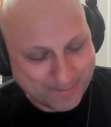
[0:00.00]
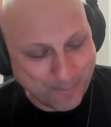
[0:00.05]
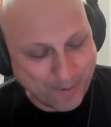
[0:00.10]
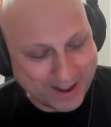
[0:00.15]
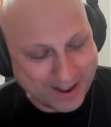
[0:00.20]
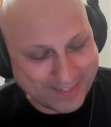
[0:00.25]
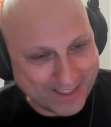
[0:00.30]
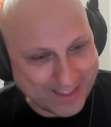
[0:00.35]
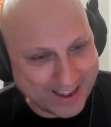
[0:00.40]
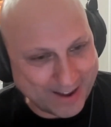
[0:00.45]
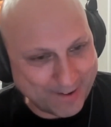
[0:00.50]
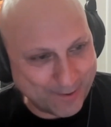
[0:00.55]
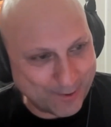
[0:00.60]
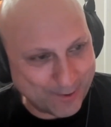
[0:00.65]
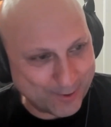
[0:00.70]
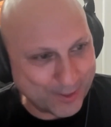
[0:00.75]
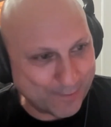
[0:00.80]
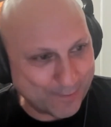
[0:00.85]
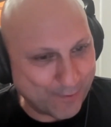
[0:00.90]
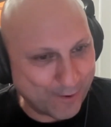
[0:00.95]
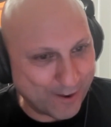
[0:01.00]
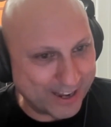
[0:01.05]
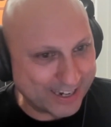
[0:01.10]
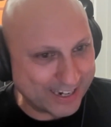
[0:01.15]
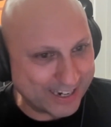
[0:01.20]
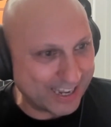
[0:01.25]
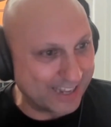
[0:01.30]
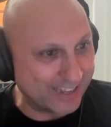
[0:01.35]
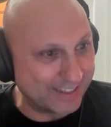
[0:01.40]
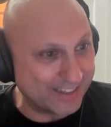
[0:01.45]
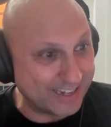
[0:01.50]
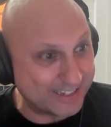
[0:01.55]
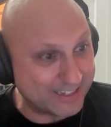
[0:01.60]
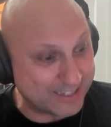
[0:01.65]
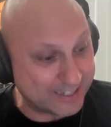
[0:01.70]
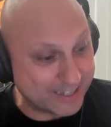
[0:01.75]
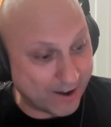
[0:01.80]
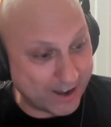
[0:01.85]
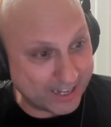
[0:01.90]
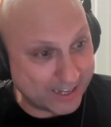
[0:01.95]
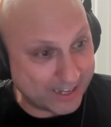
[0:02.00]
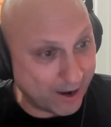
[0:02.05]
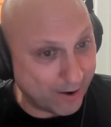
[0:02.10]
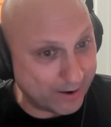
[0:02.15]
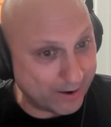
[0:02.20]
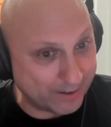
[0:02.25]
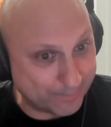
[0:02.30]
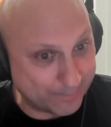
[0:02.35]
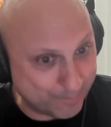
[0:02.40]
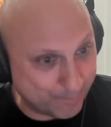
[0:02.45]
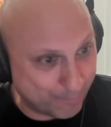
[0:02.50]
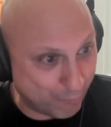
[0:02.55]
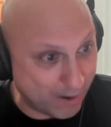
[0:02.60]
went there on the Friday, and then started going